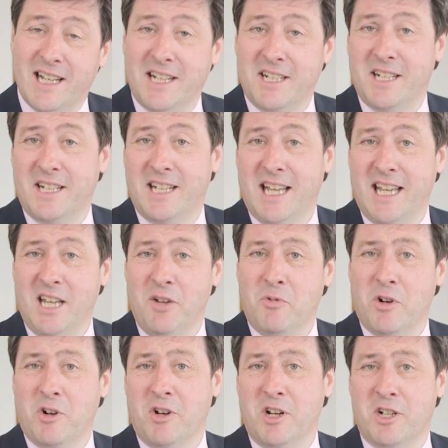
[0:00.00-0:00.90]
And today
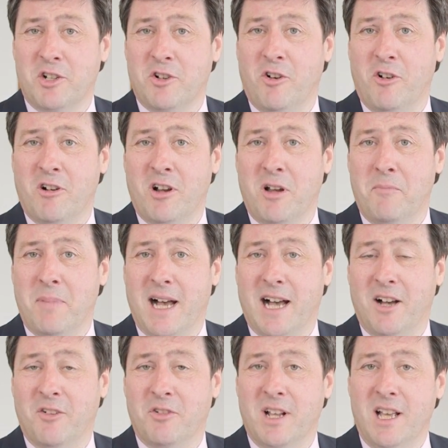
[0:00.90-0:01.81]
we're going to talk
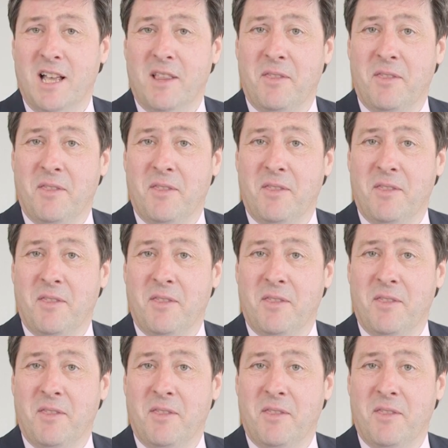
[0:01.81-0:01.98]
about